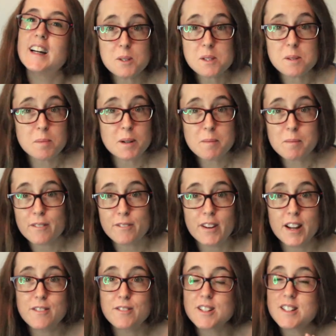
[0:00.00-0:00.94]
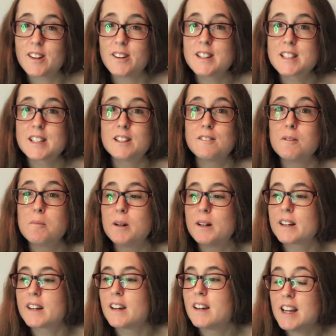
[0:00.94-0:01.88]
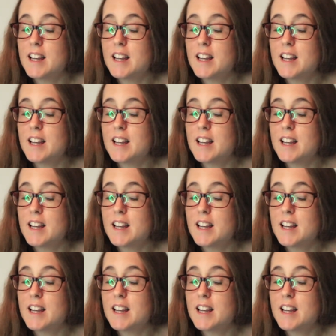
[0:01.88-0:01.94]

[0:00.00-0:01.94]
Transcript: possibly my favourite title of a book,